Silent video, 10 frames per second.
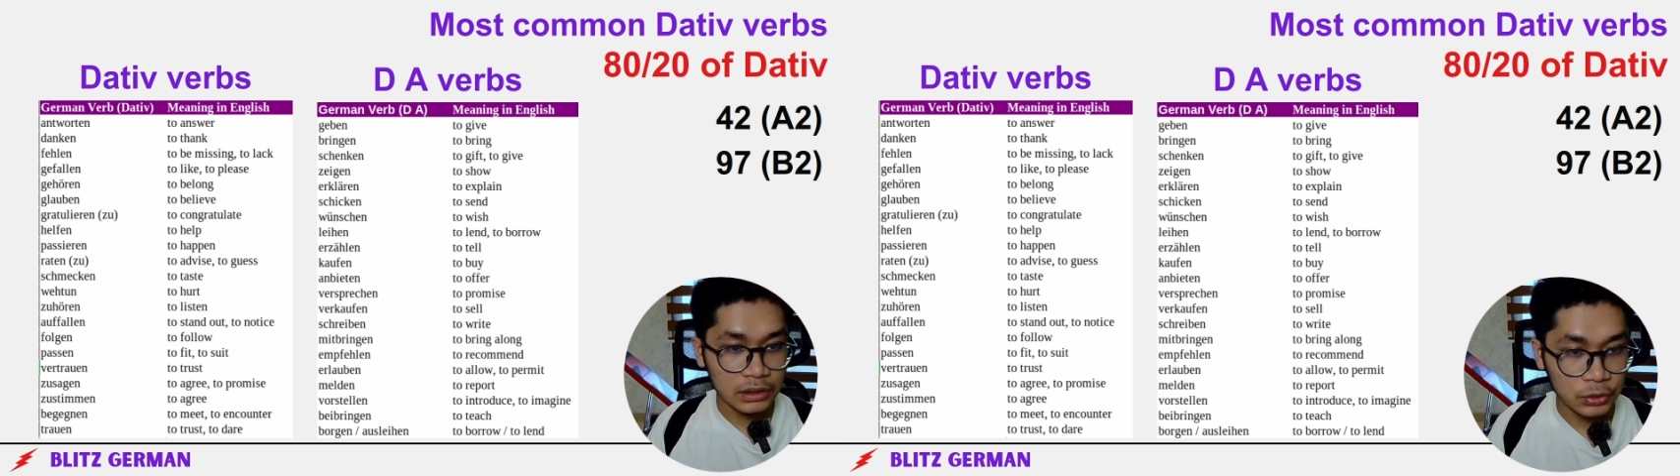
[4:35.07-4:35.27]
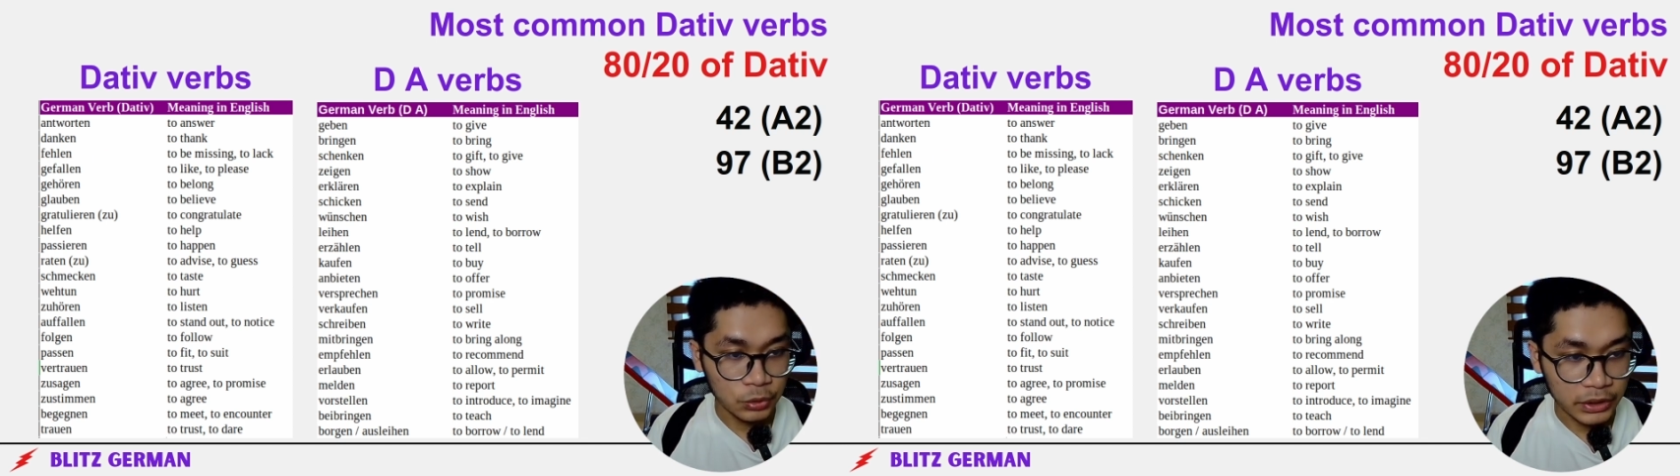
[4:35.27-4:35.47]

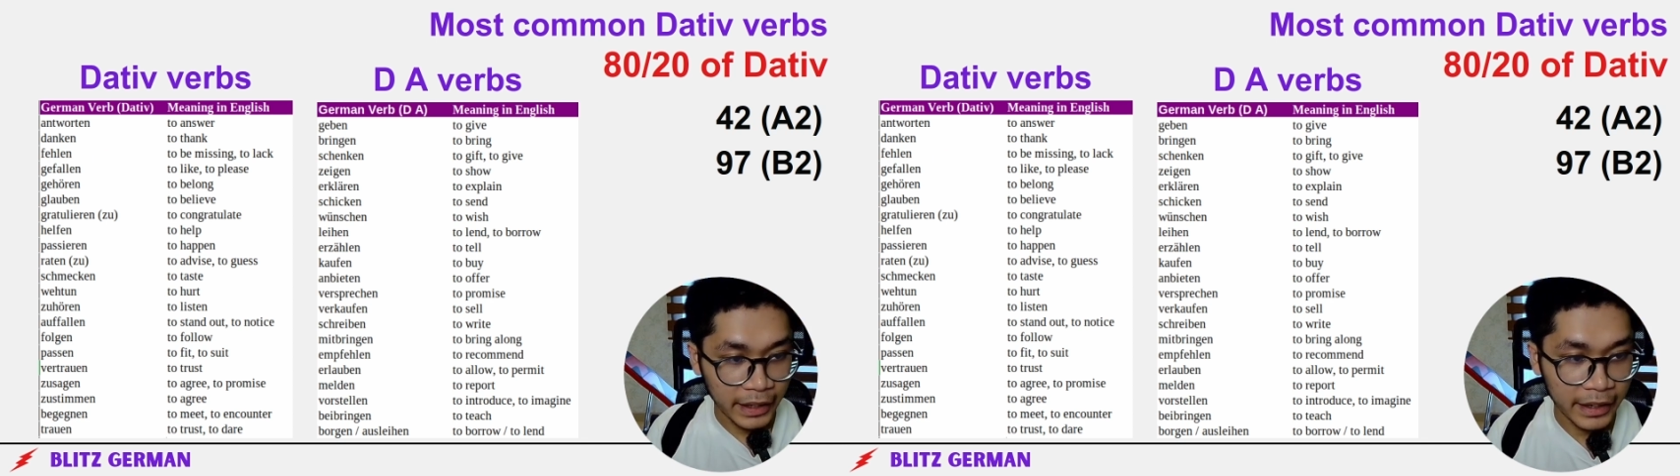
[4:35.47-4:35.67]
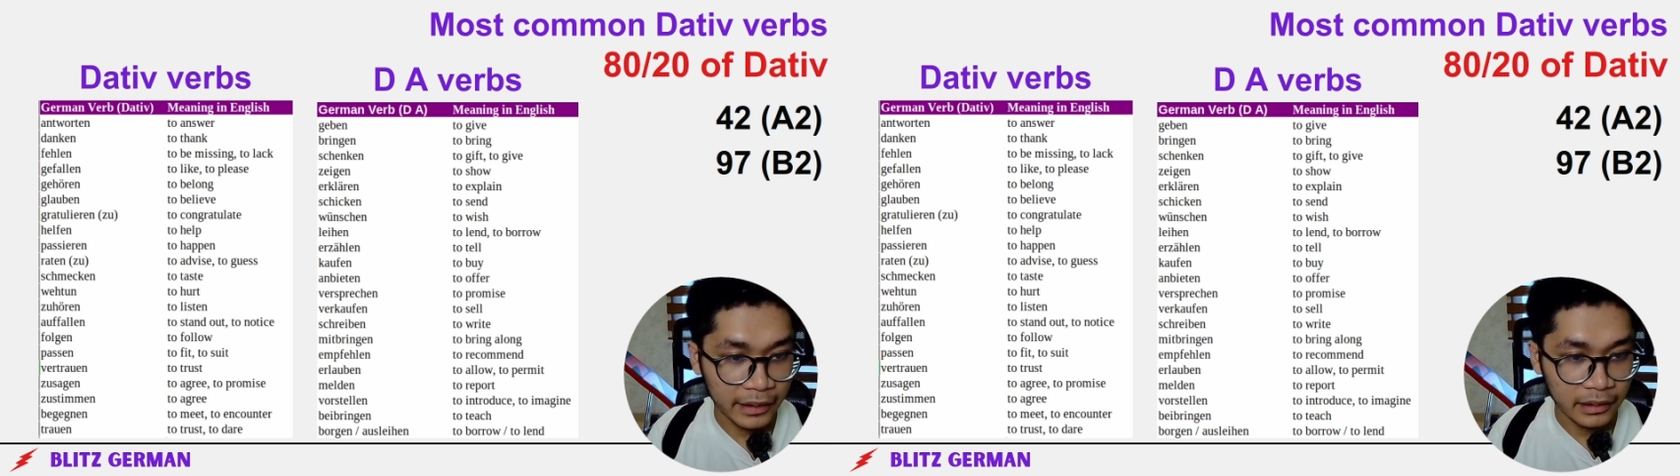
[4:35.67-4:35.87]
to
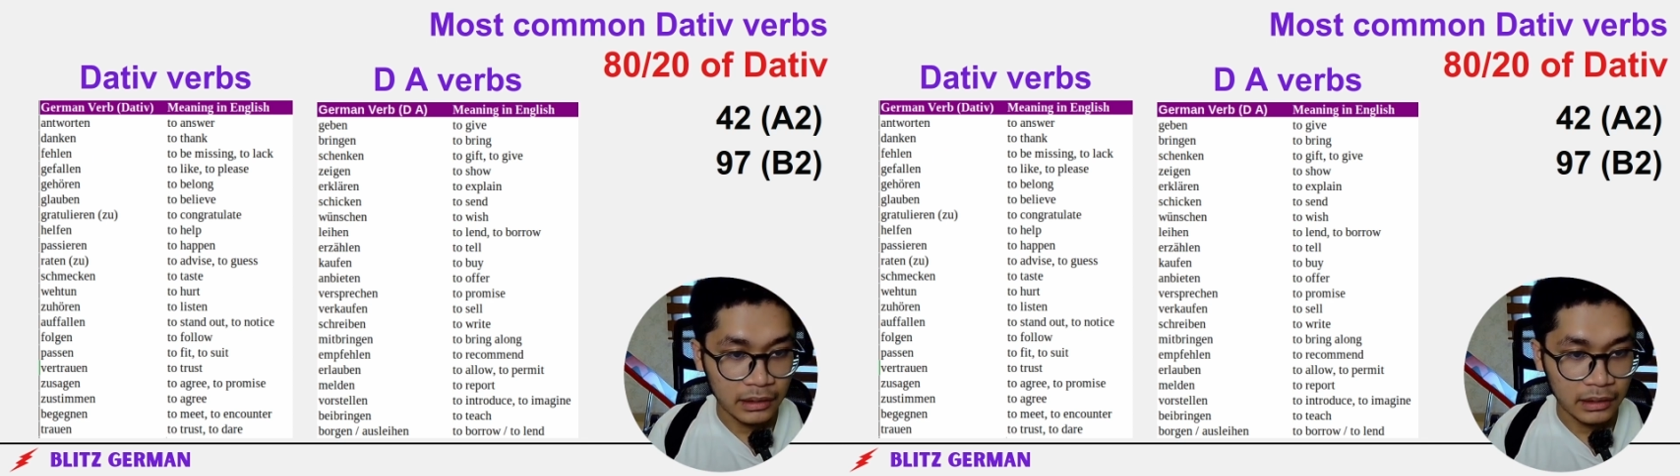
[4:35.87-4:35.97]
thank.